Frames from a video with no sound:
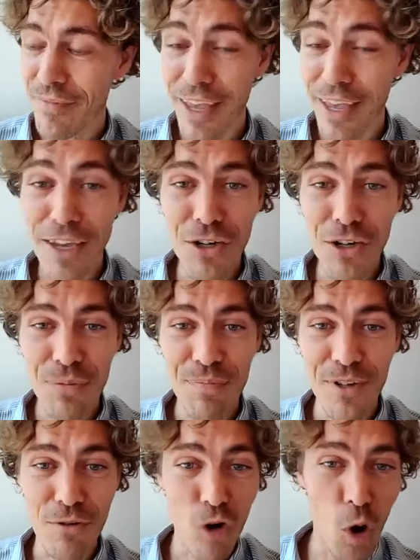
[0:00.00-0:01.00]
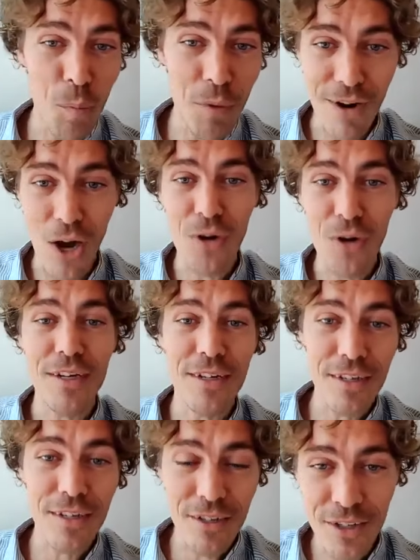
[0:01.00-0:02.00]
age, roaming around in
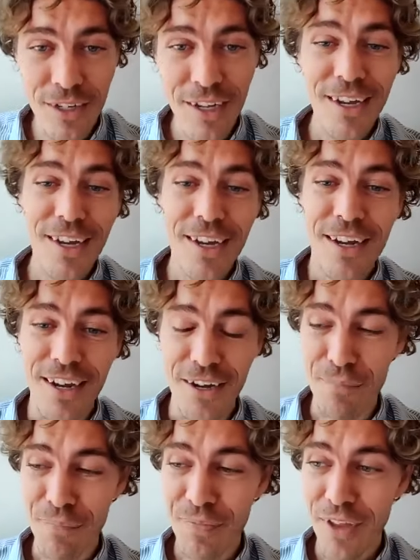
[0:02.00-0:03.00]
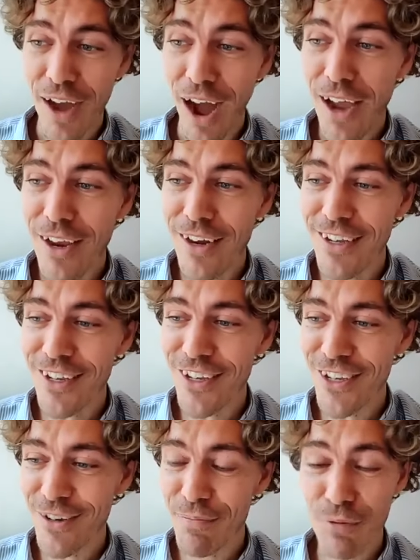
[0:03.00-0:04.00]
these
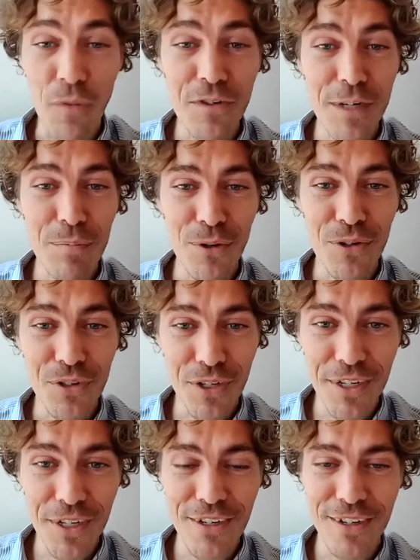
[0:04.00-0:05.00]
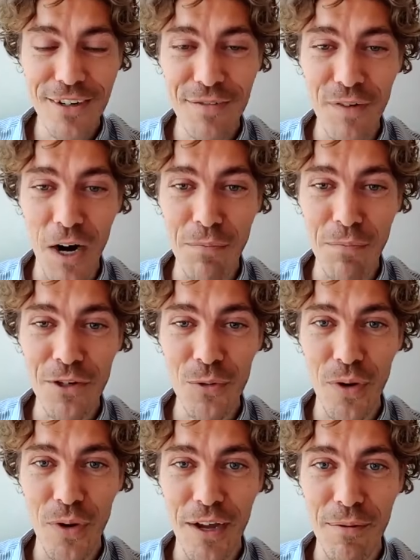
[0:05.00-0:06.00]
highly profitable seed farms
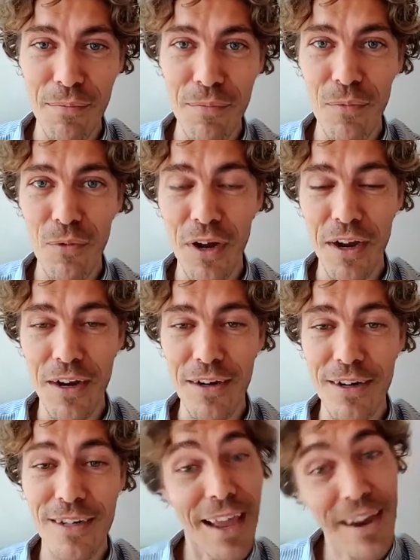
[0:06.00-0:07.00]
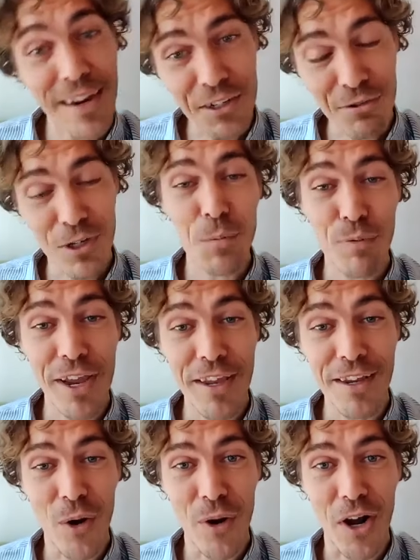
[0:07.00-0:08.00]
where there's extra
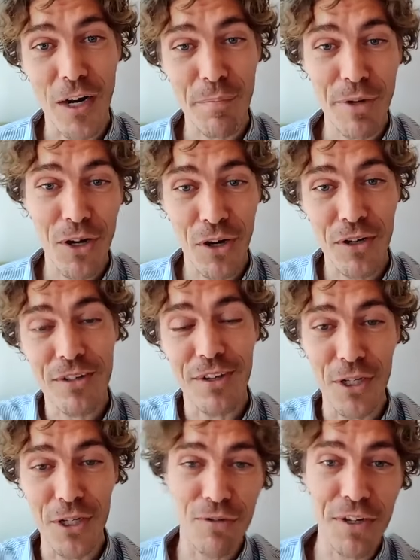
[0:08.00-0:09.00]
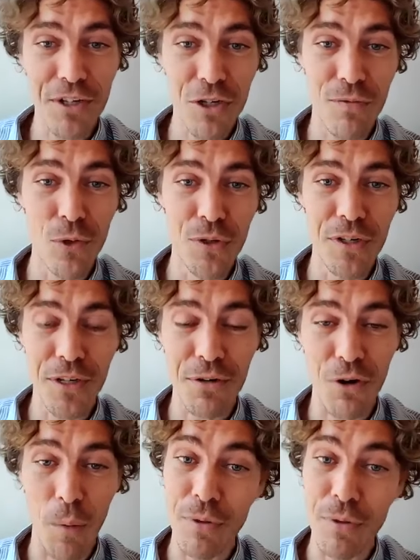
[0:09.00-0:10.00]
spraying going on, because the risk of losing the
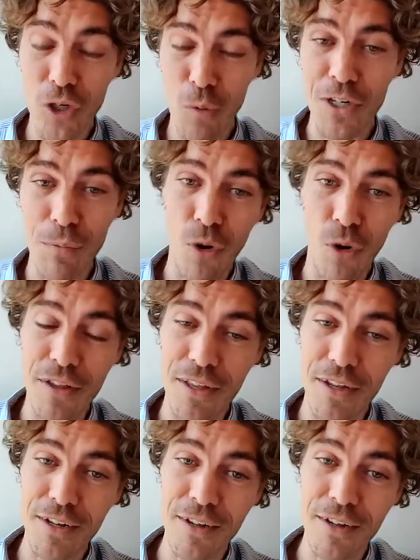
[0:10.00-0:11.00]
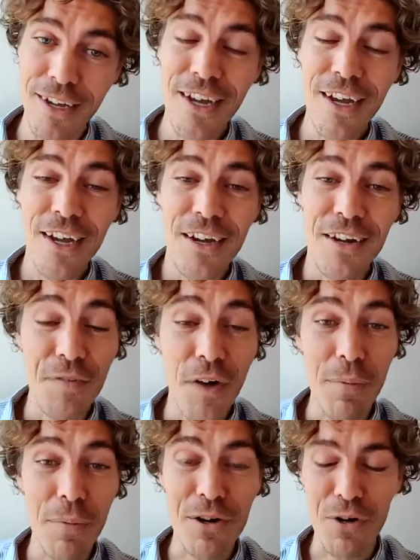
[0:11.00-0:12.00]
crop is so much more than a
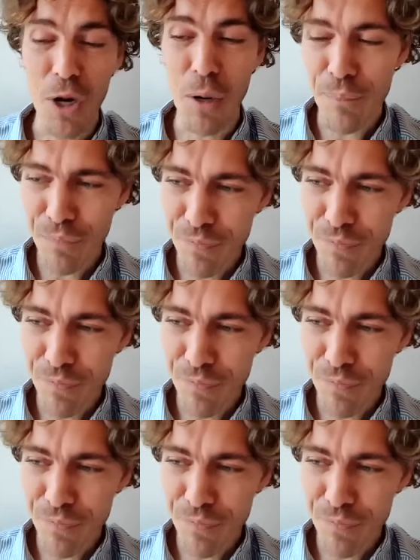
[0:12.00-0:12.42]
fiber crop.